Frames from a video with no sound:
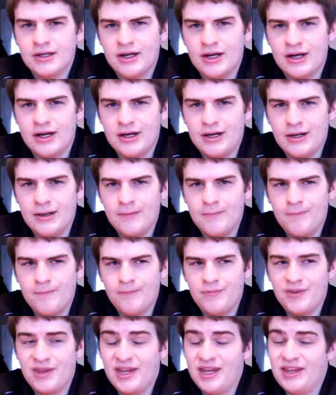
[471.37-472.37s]

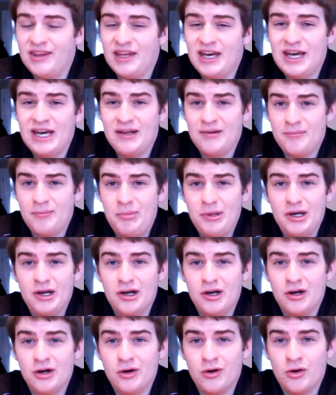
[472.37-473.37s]
And that
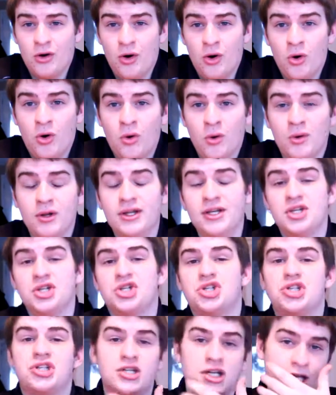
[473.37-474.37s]
beer, holy
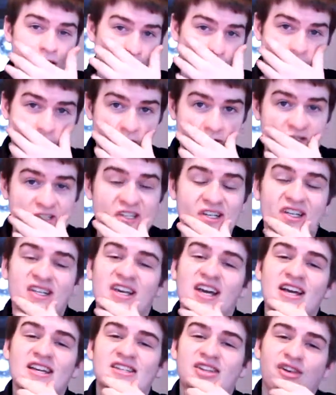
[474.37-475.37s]
shit! If you see a
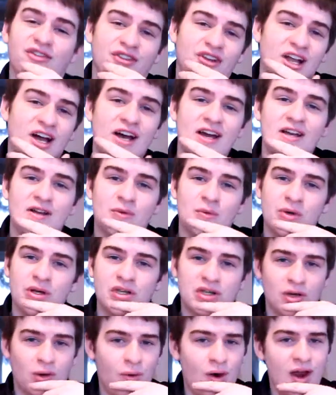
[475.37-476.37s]
case of Lion
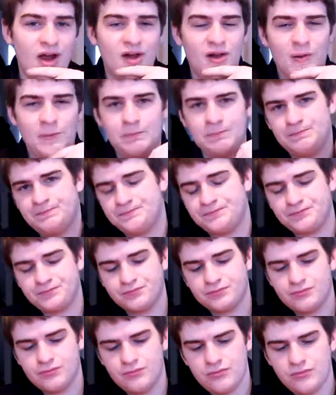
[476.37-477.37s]
Winter Ale,
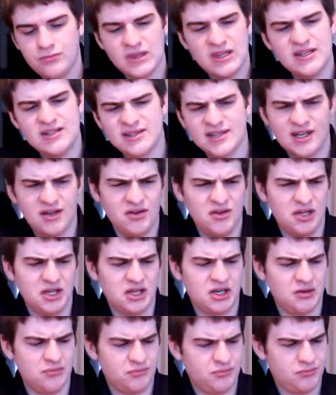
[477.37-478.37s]
it's kind of
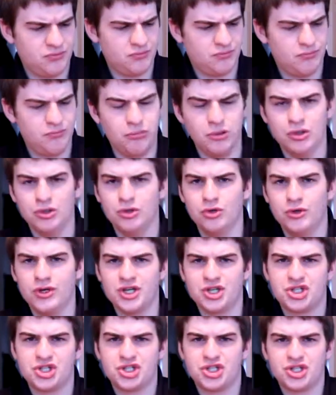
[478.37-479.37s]
like a
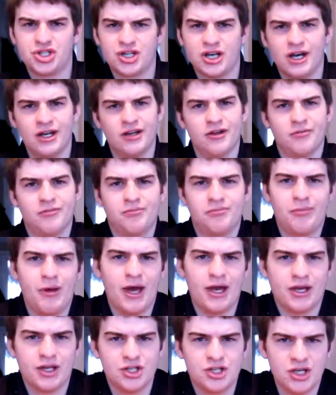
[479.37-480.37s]
bluish kind of
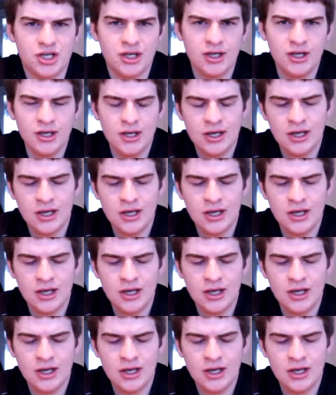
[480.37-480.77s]
packaging.